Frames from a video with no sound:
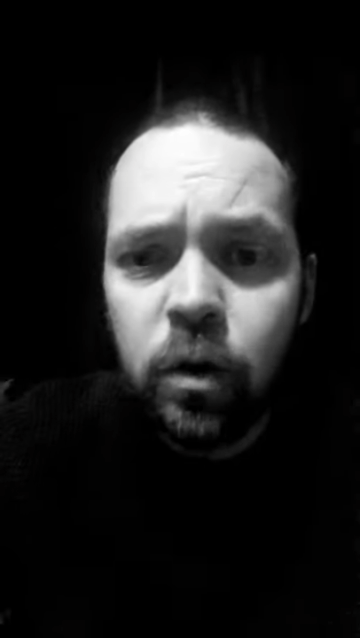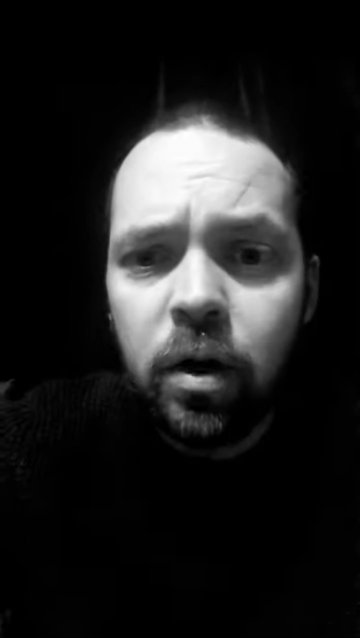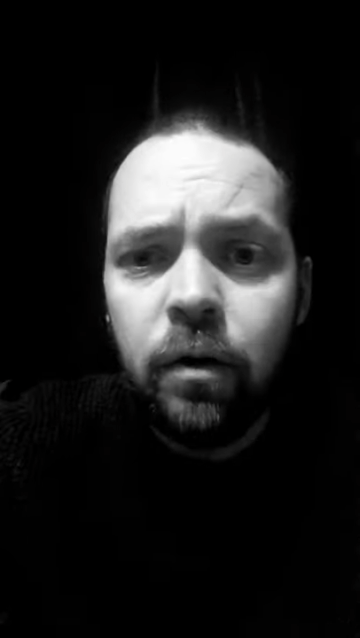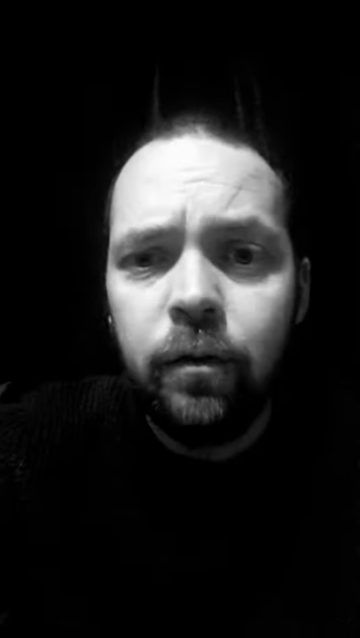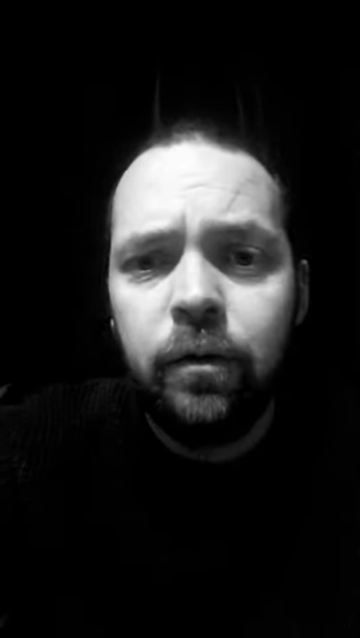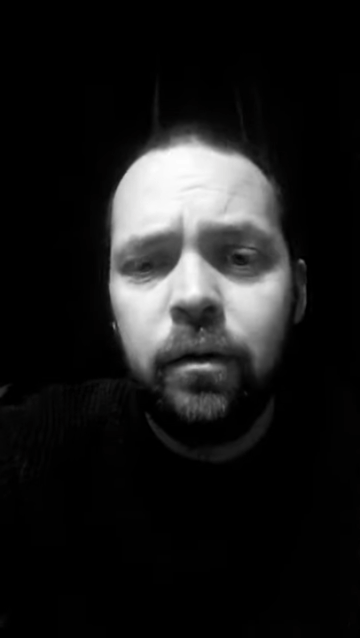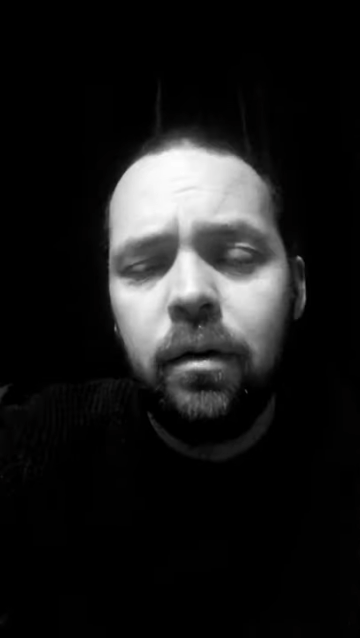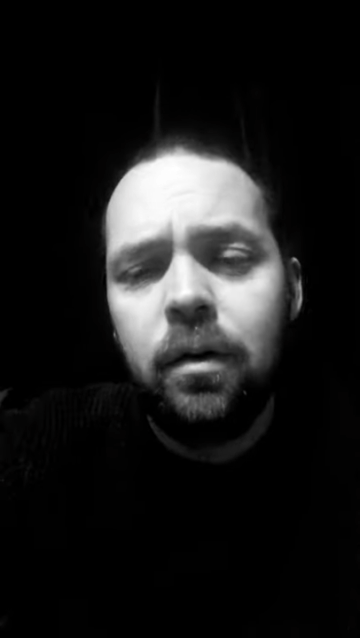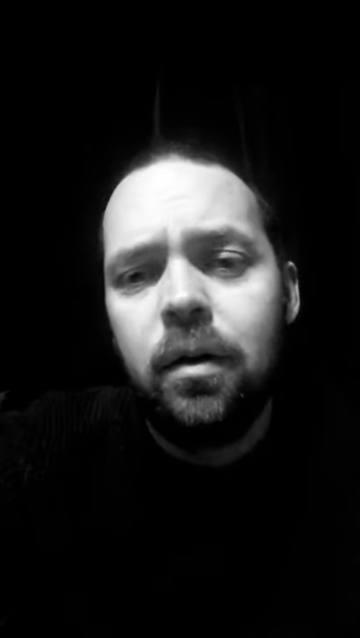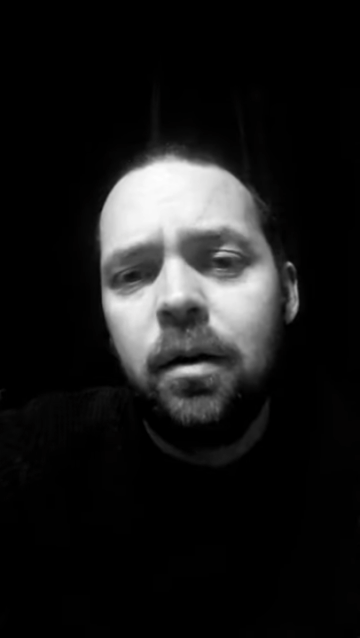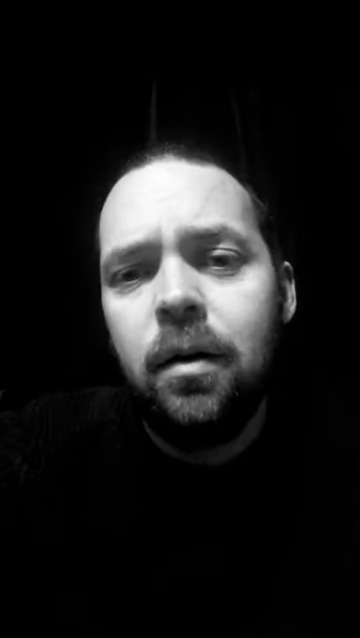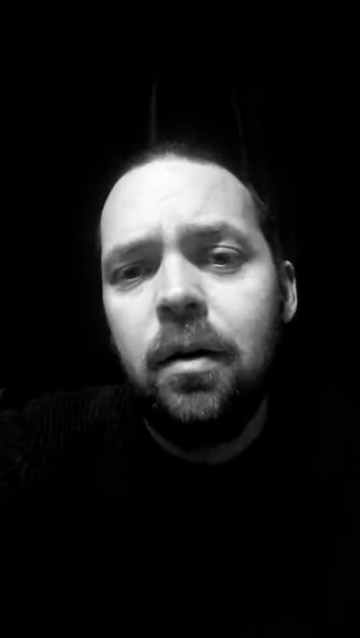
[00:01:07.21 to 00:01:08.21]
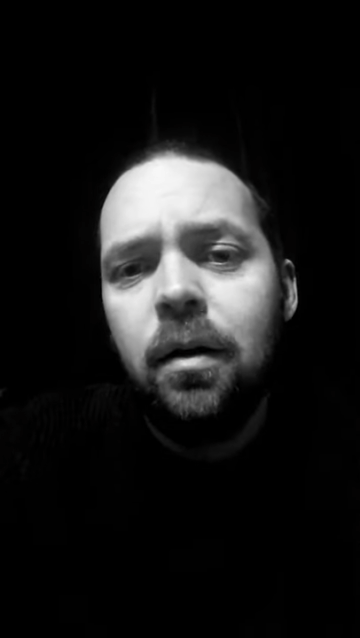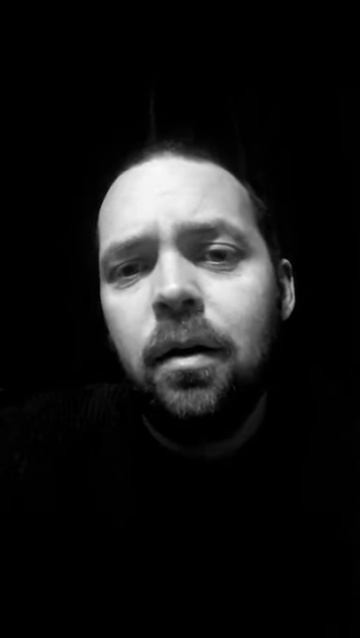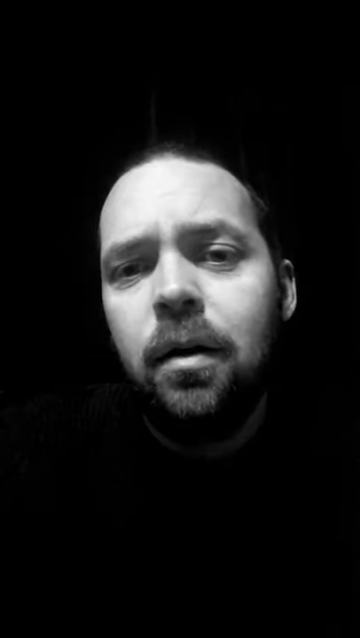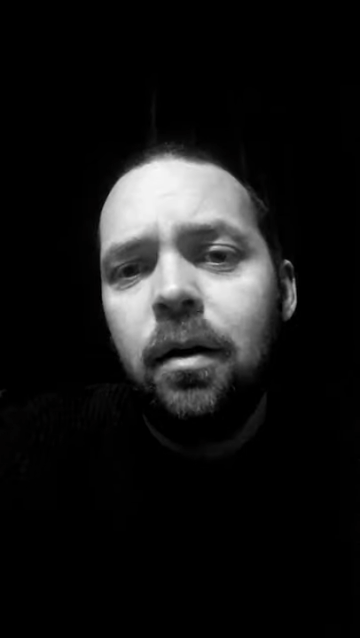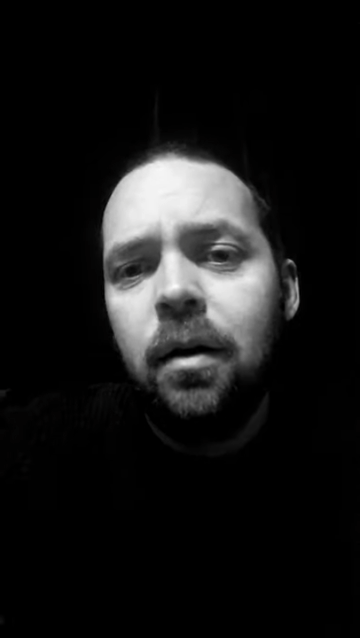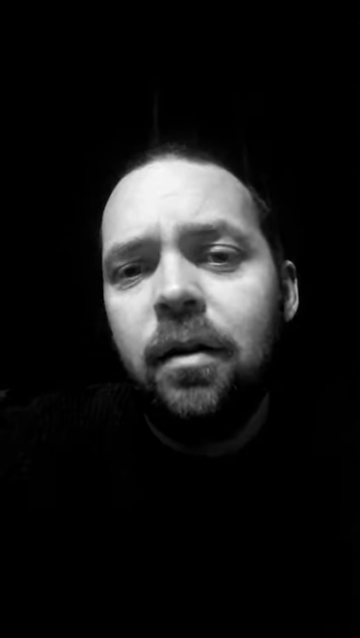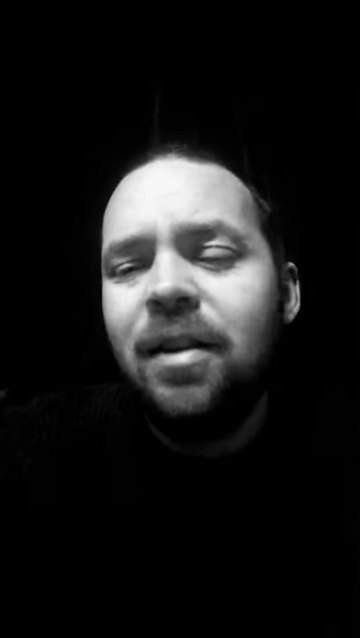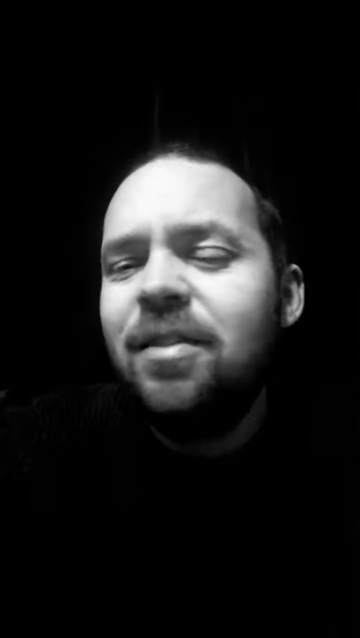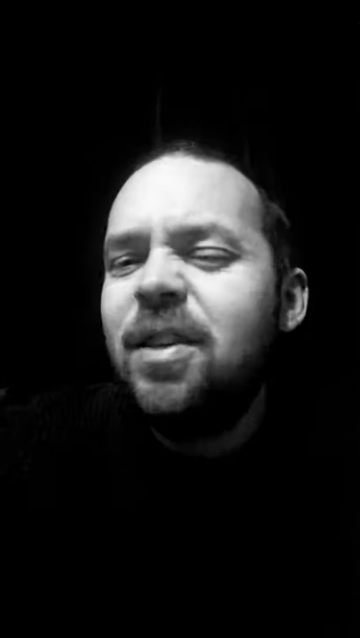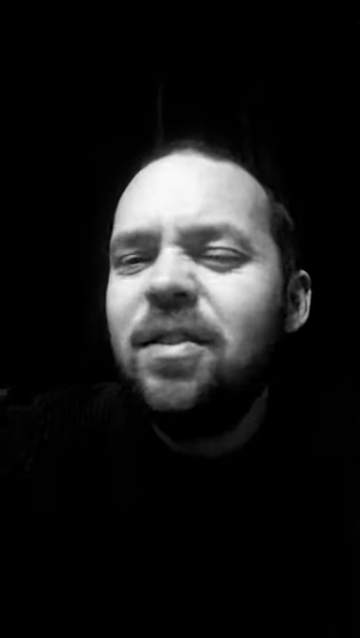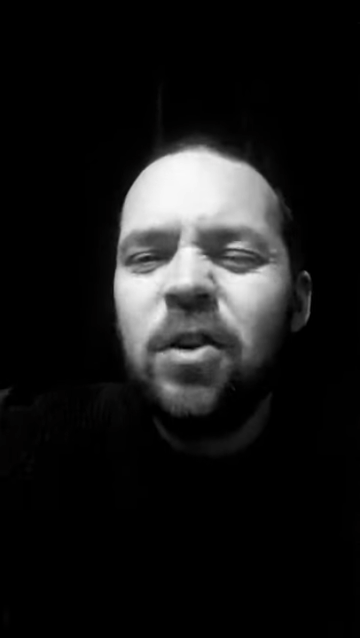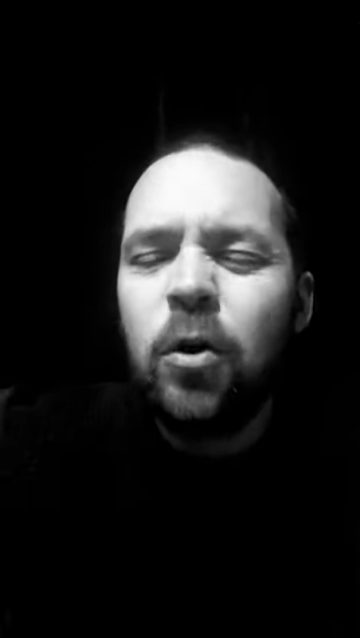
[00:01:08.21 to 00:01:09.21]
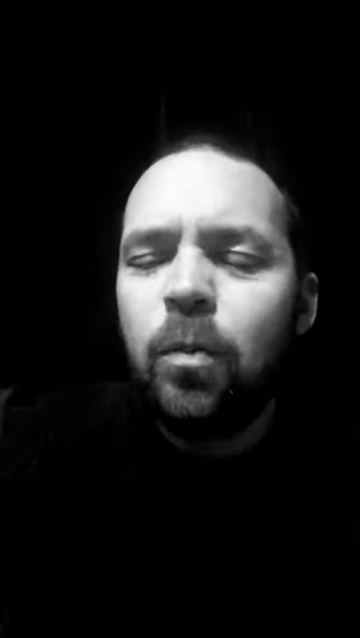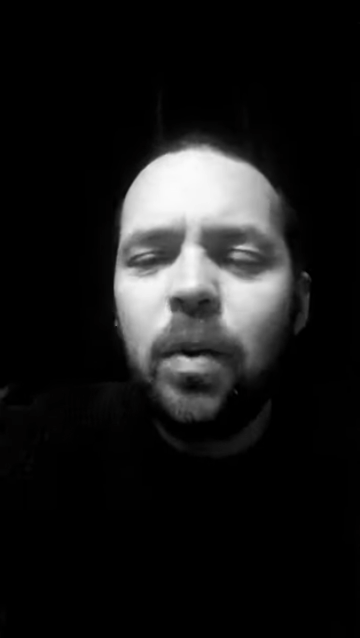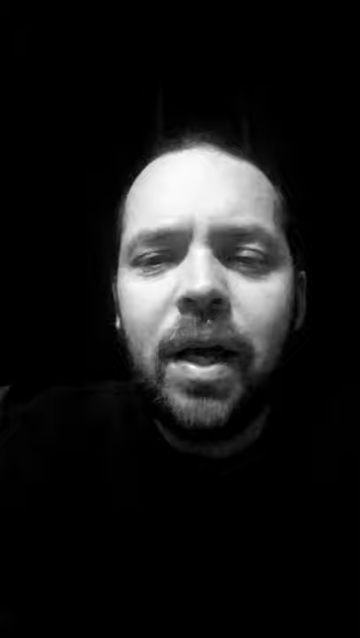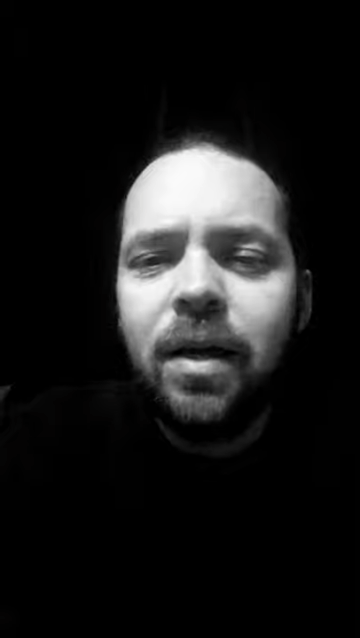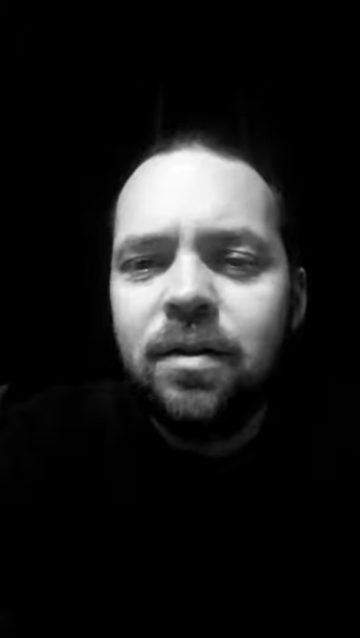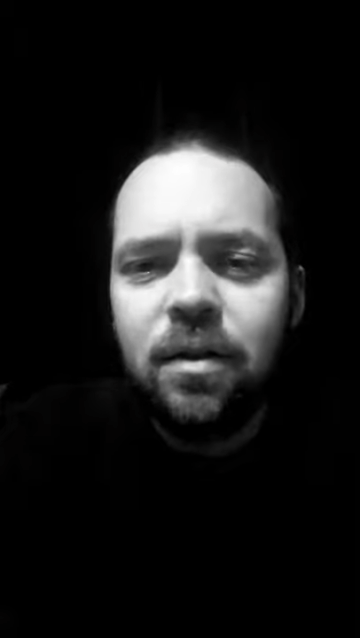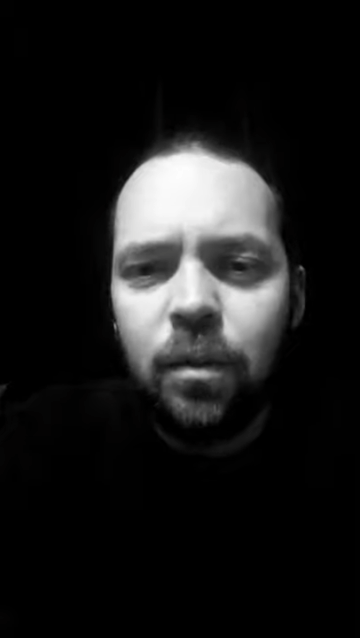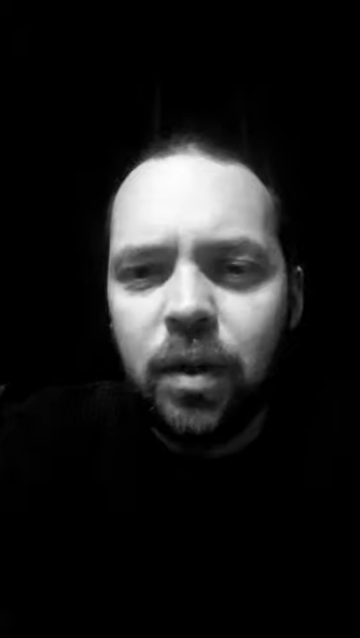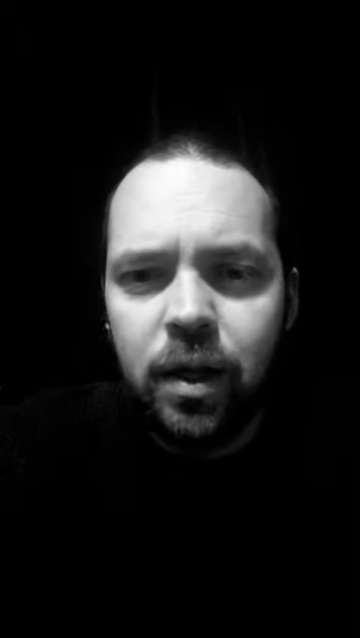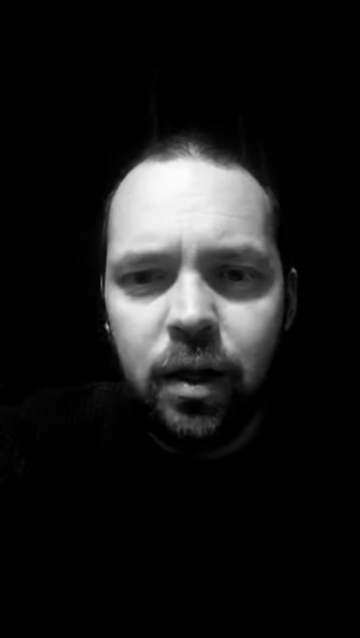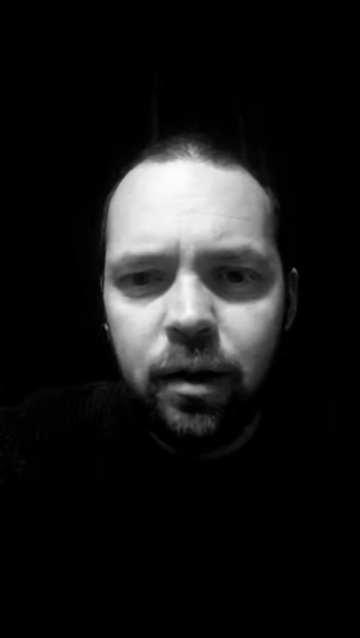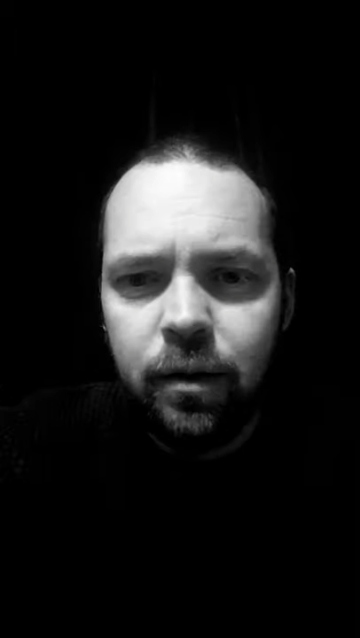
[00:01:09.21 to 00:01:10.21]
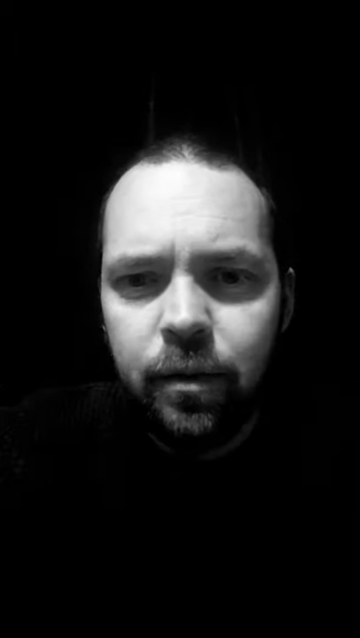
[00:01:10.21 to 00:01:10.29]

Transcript: love. This is no place to be.